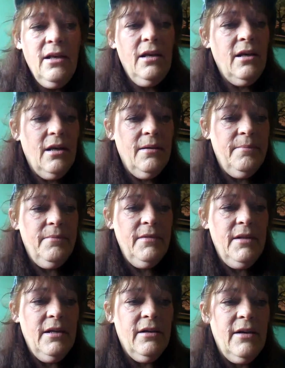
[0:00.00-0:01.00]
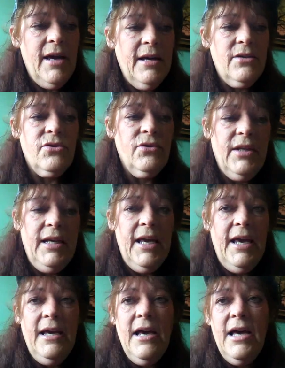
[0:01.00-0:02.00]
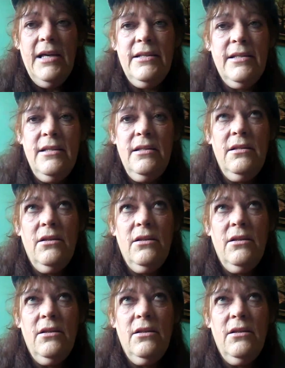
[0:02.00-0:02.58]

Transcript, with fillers: Um, they're actually A Is